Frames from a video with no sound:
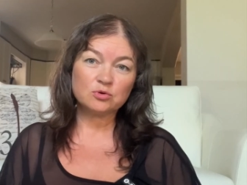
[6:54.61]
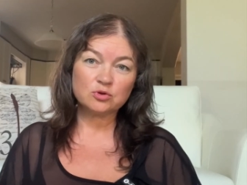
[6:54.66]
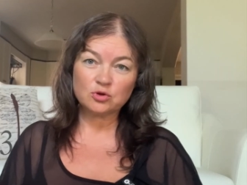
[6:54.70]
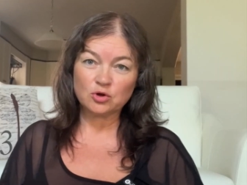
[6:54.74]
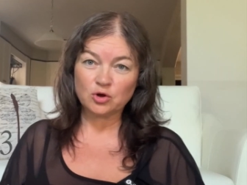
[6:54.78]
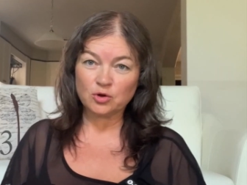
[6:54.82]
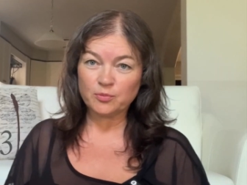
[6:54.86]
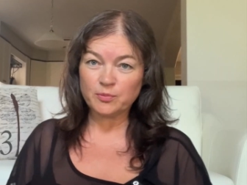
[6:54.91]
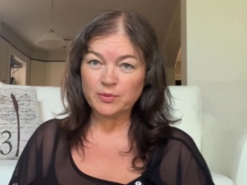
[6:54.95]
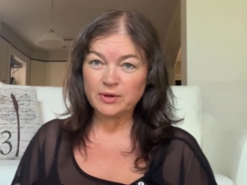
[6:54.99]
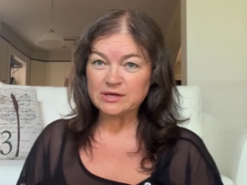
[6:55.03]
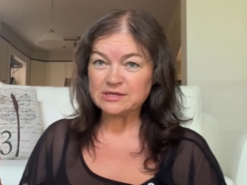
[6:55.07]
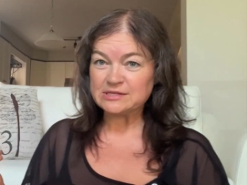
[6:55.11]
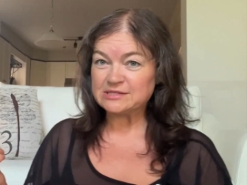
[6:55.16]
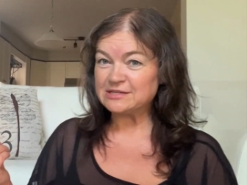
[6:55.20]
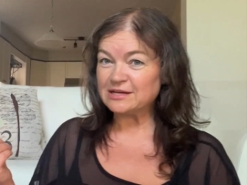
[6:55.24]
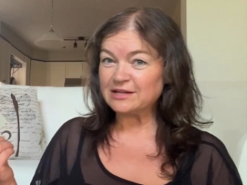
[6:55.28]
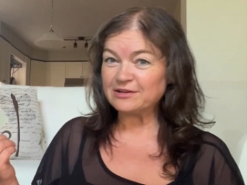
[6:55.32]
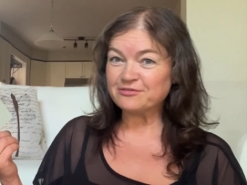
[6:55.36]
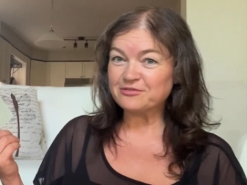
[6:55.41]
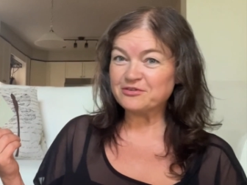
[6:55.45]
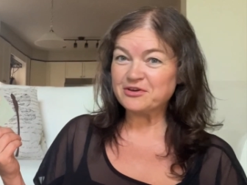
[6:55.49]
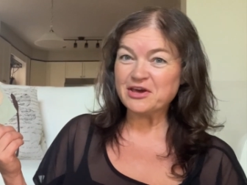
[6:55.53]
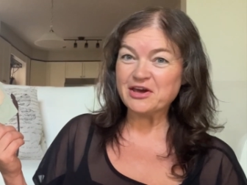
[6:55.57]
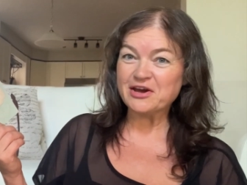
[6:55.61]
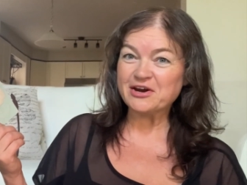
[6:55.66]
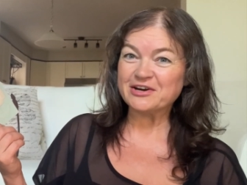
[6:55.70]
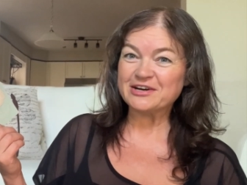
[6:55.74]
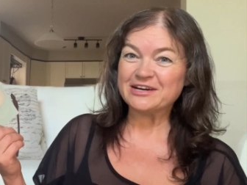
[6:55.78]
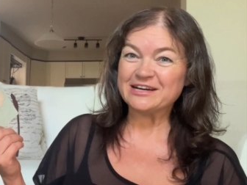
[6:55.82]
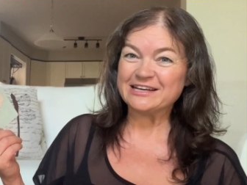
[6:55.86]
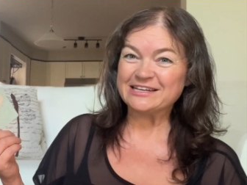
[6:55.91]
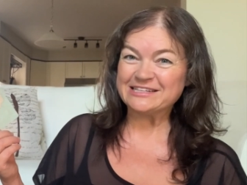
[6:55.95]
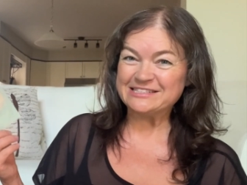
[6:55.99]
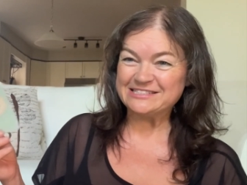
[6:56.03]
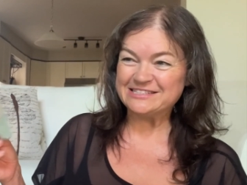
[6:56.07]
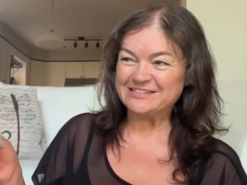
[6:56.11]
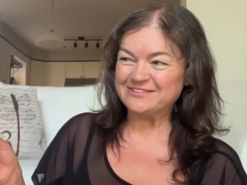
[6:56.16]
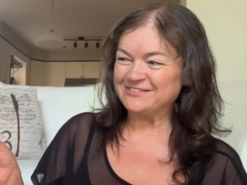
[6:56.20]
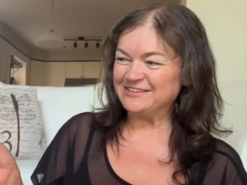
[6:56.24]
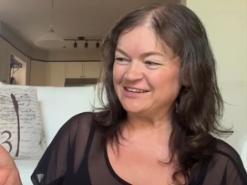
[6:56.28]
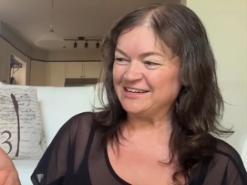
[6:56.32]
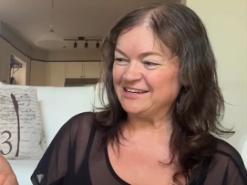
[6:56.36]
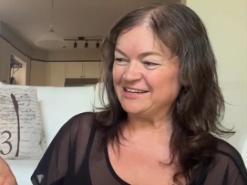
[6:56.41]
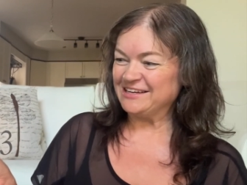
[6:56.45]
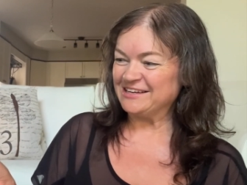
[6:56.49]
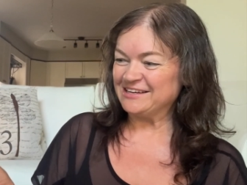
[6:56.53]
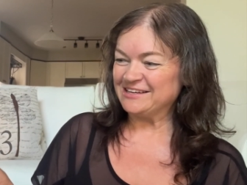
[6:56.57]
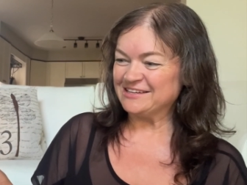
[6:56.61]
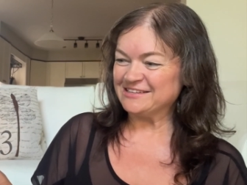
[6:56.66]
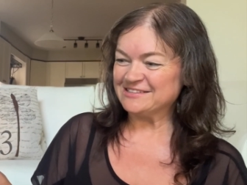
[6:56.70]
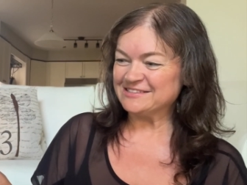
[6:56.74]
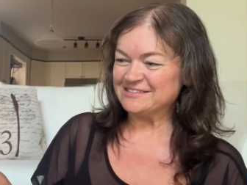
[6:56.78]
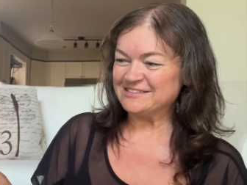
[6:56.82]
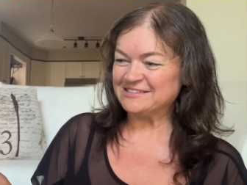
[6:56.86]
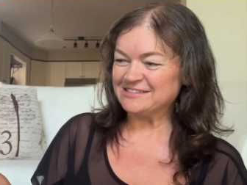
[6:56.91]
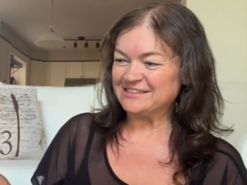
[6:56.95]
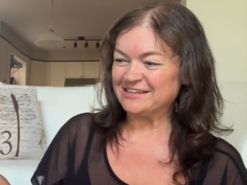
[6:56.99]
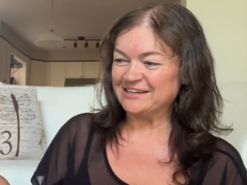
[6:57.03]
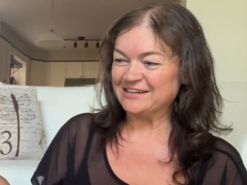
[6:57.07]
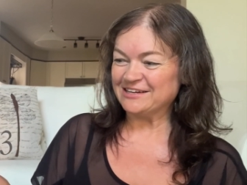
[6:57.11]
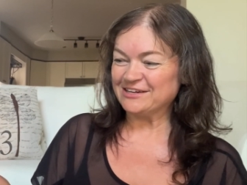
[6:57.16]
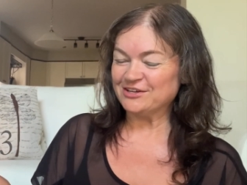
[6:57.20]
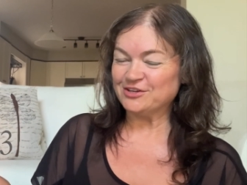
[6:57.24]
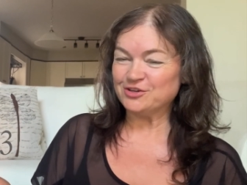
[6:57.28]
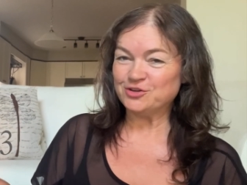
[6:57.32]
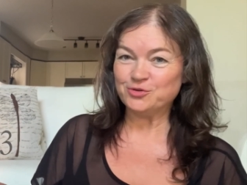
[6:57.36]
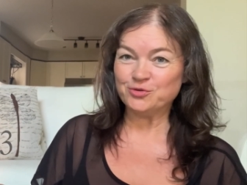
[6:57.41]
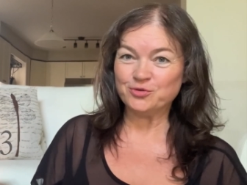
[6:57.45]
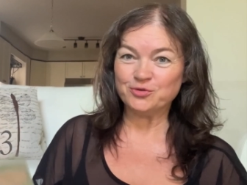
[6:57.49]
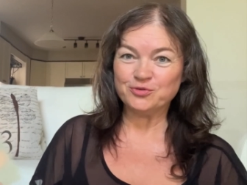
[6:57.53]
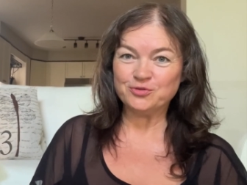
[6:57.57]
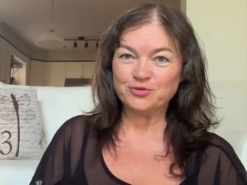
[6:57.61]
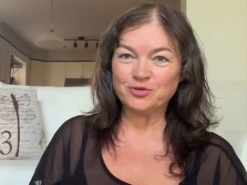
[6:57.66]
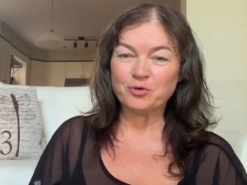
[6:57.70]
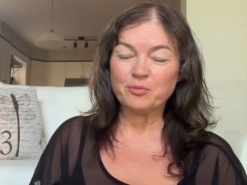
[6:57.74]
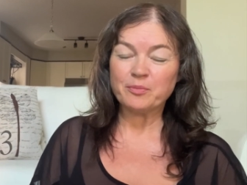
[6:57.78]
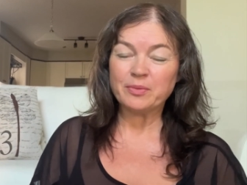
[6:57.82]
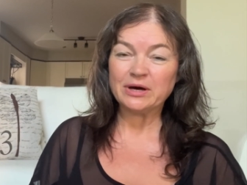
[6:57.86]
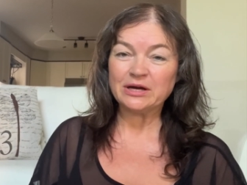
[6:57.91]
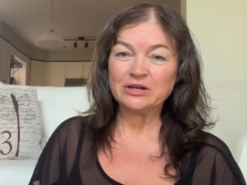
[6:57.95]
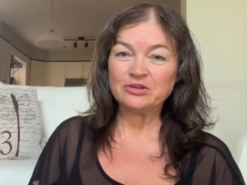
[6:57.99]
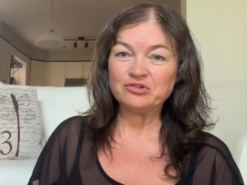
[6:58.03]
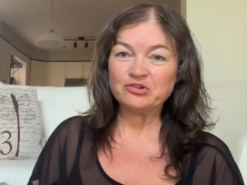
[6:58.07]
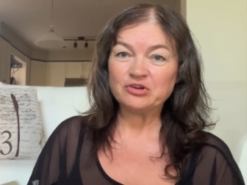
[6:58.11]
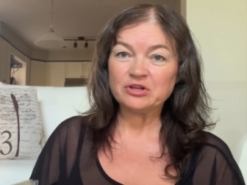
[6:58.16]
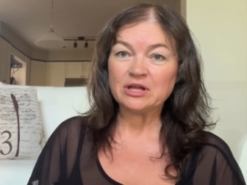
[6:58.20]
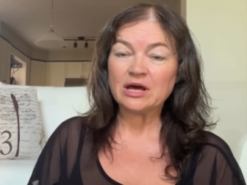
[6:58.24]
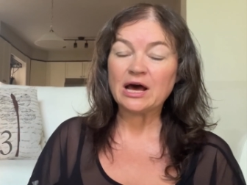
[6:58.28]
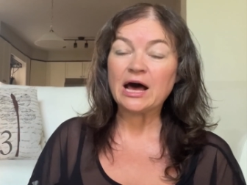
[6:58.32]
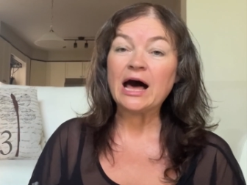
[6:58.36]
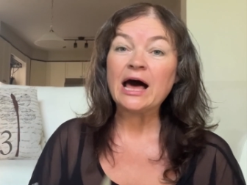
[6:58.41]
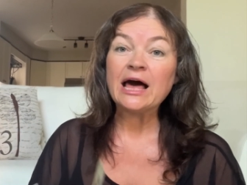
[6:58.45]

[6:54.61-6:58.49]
not be a self-care activity as doing your budget.